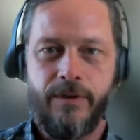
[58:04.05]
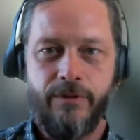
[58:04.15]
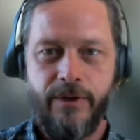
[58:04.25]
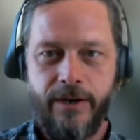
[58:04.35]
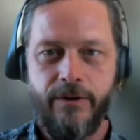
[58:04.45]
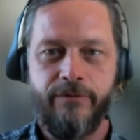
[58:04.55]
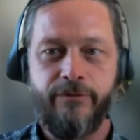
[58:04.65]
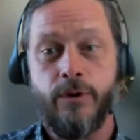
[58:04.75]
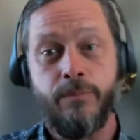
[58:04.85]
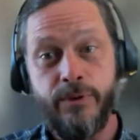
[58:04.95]
They're there
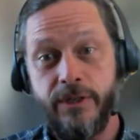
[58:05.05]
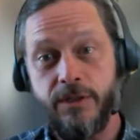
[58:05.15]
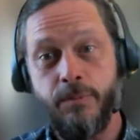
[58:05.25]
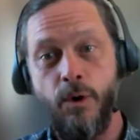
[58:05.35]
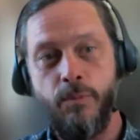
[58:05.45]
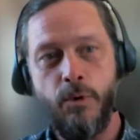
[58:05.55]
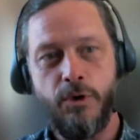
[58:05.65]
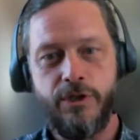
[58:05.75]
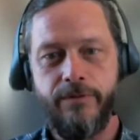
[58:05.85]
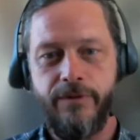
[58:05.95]
for a pretty small
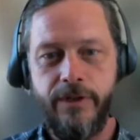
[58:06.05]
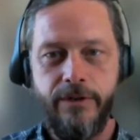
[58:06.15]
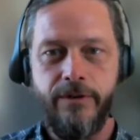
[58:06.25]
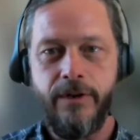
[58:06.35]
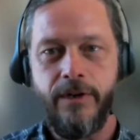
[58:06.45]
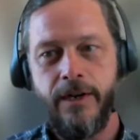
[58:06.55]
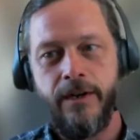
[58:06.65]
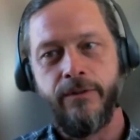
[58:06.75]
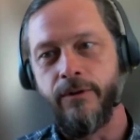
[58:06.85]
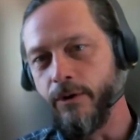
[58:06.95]
portion of the year.
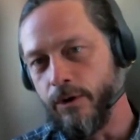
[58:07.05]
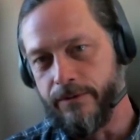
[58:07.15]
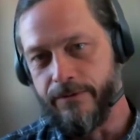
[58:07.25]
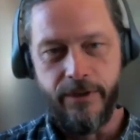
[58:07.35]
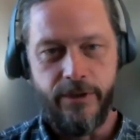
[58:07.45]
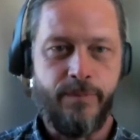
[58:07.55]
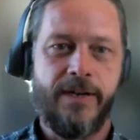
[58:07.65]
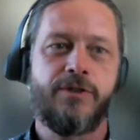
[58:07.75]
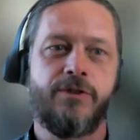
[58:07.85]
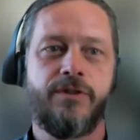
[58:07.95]
They're on all of the other
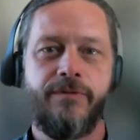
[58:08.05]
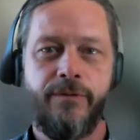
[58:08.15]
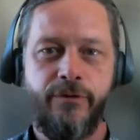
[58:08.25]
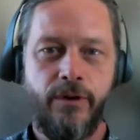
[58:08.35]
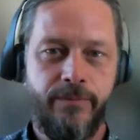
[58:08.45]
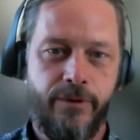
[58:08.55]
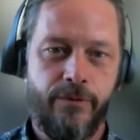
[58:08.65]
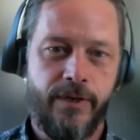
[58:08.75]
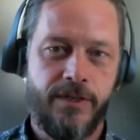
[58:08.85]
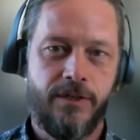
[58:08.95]
pastures of the farm for
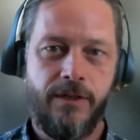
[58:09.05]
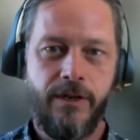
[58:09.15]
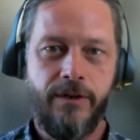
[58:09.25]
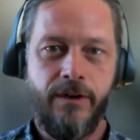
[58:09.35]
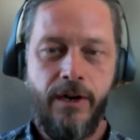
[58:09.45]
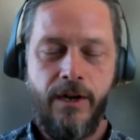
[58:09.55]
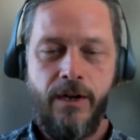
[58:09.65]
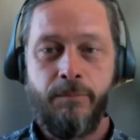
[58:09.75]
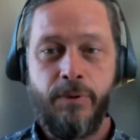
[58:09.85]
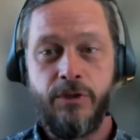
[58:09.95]
the rest of the year.
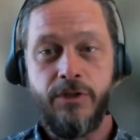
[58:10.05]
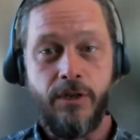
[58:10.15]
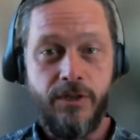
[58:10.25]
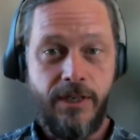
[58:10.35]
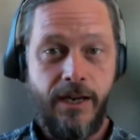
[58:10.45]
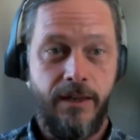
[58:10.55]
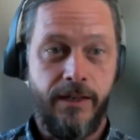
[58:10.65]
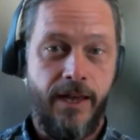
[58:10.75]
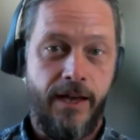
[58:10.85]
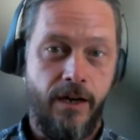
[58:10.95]
But you start
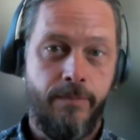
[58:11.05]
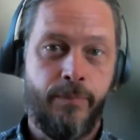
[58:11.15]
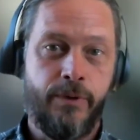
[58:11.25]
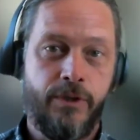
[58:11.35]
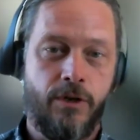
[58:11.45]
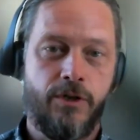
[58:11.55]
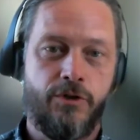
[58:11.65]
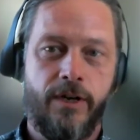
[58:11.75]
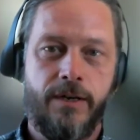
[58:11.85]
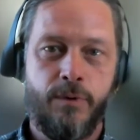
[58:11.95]
scaling that up, or you start
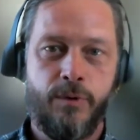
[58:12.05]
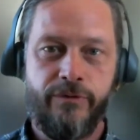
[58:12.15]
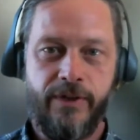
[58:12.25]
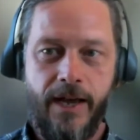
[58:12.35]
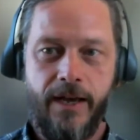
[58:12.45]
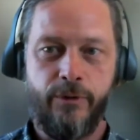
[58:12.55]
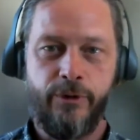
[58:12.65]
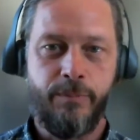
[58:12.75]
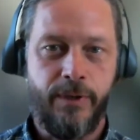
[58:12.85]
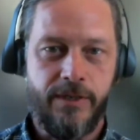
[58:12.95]
trying to move cattle
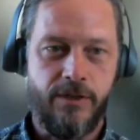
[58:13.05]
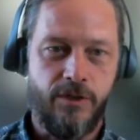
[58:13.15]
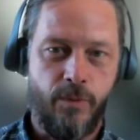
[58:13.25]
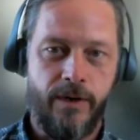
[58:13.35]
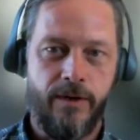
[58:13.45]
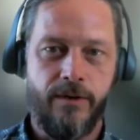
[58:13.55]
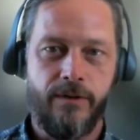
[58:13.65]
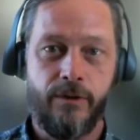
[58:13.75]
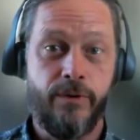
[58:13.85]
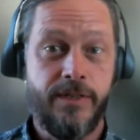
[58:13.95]
to places
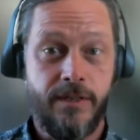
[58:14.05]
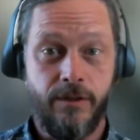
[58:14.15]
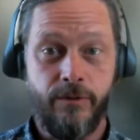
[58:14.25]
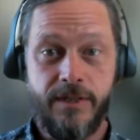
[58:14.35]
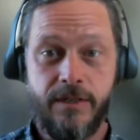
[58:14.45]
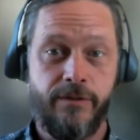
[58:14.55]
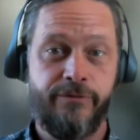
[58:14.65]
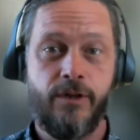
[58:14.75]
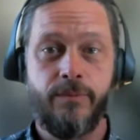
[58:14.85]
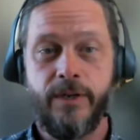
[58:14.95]
where there isn't the rest of the
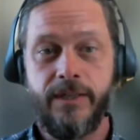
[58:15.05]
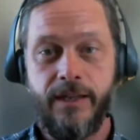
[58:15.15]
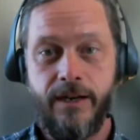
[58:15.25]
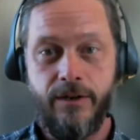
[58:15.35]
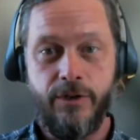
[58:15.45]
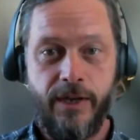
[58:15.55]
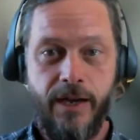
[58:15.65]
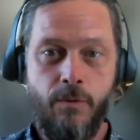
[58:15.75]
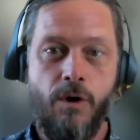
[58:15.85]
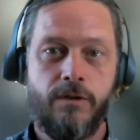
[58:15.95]
farm right there, and you
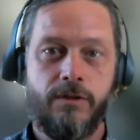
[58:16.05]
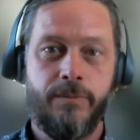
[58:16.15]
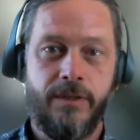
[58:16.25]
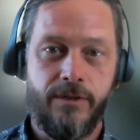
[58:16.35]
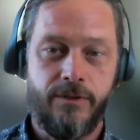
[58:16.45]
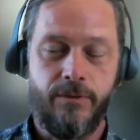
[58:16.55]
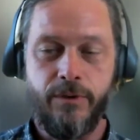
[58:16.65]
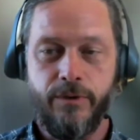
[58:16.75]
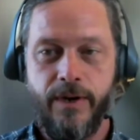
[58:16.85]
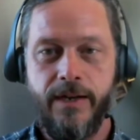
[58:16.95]
can't walk them into the
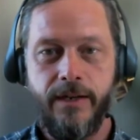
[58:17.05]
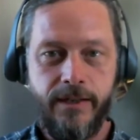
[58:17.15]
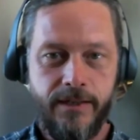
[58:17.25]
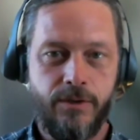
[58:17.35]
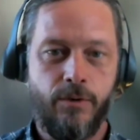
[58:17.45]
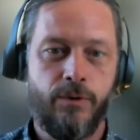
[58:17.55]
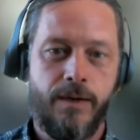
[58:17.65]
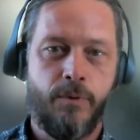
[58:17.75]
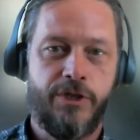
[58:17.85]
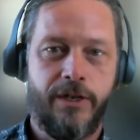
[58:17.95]
solar array, and it gets a whole
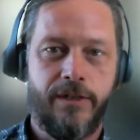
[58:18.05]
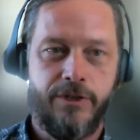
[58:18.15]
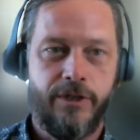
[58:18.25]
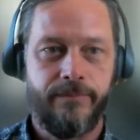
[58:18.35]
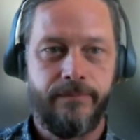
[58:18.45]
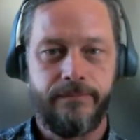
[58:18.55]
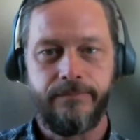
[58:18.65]
lot more challenging.